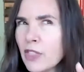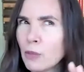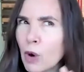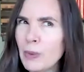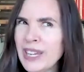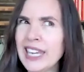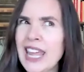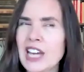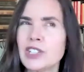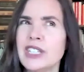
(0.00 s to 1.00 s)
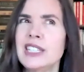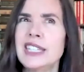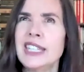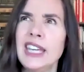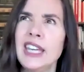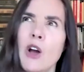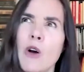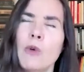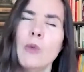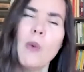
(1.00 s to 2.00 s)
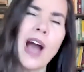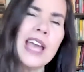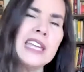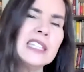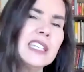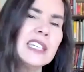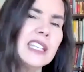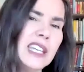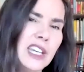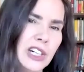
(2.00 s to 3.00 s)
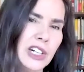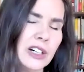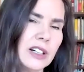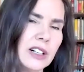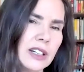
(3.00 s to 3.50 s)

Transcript: the more we can actually see, well, why is it here?